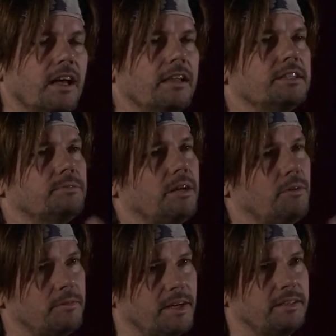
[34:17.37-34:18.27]
This is what I
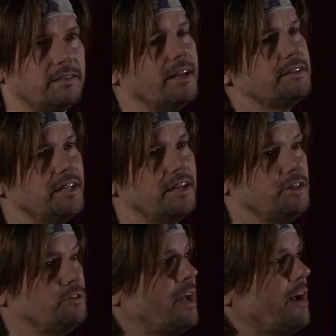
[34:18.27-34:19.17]
want, my dear. I understand.
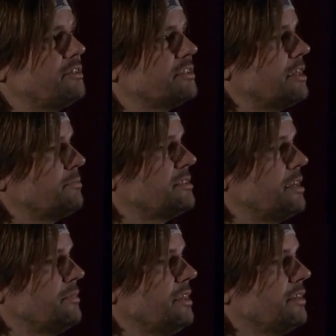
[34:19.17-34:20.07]
You don't have to accept the
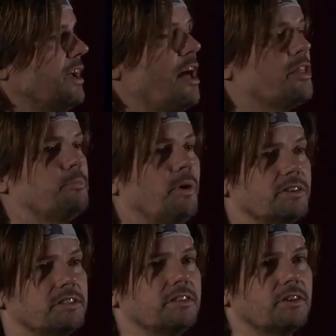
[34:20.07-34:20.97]
same thing. The
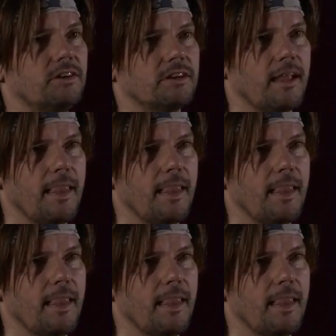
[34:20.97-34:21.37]
ball's in your court.